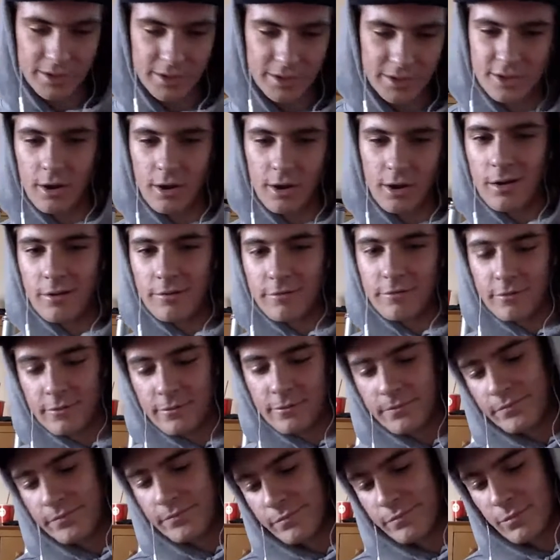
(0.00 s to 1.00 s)
neither of them
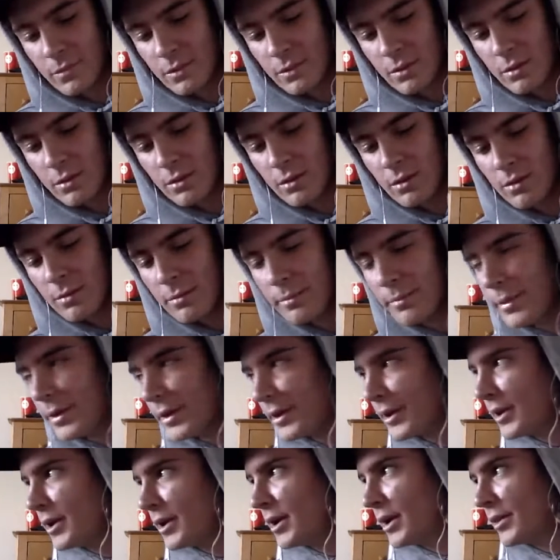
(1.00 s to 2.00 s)
really took off.
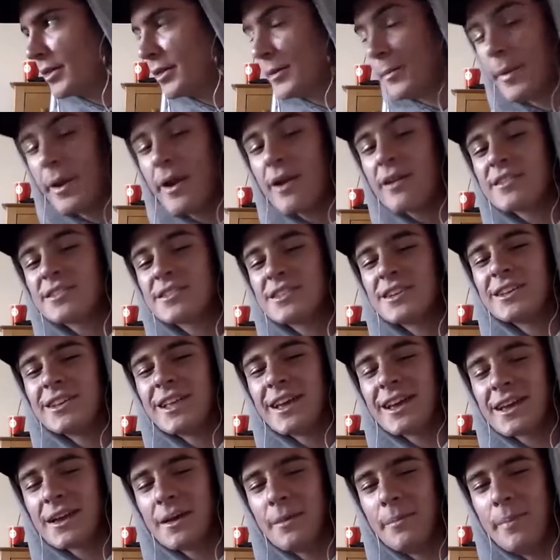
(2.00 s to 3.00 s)
But
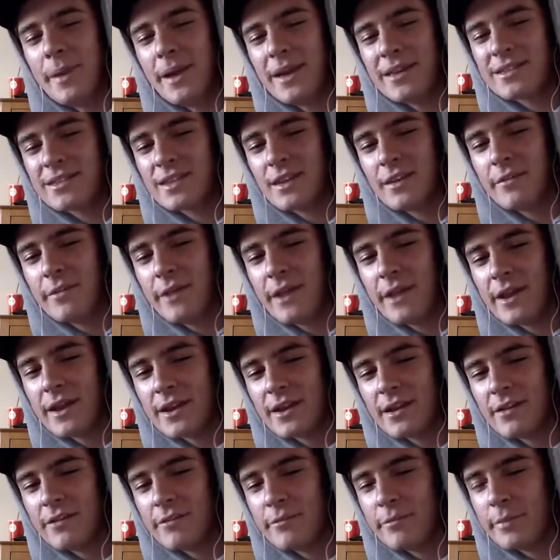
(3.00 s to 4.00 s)
the Barracks did like a
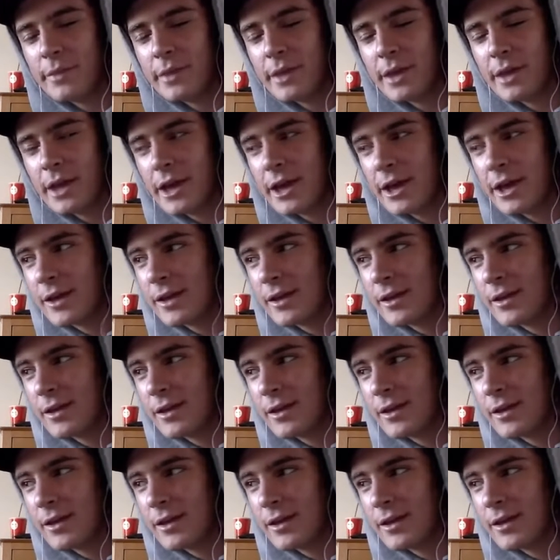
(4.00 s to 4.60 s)
best of edit of